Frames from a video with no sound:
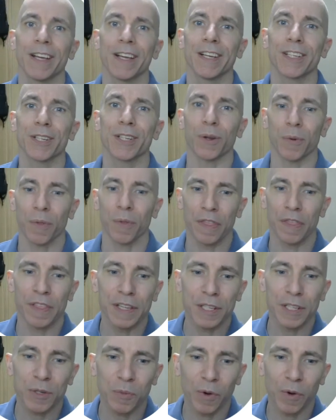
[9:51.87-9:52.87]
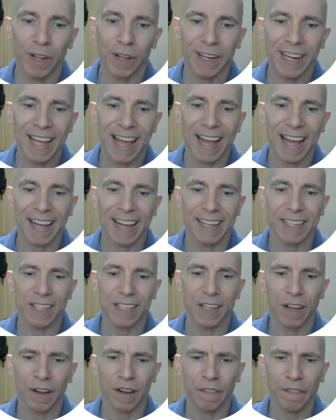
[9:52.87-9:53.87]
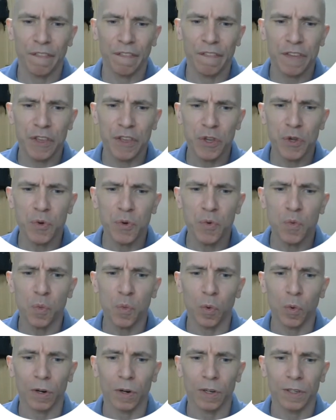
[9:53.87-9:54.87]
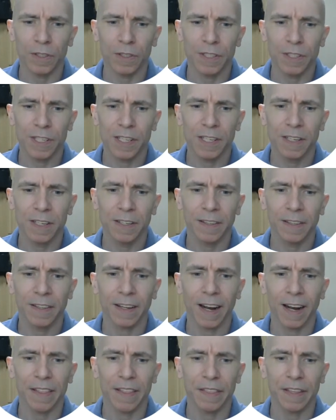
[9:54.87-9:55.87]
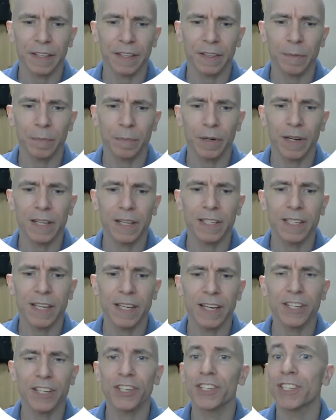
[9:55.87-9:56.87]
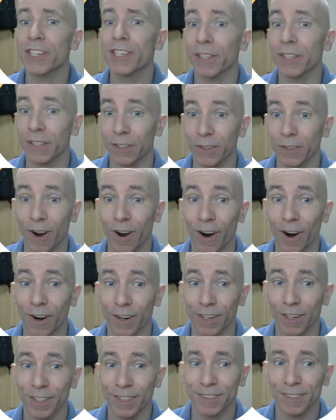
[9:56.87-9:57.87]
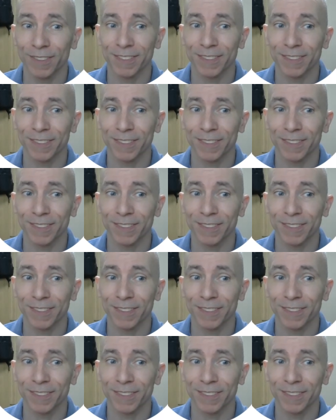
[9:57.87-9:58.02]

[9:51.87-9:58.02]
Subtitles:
So this one has a few words. I think the pronunciation's a little harder.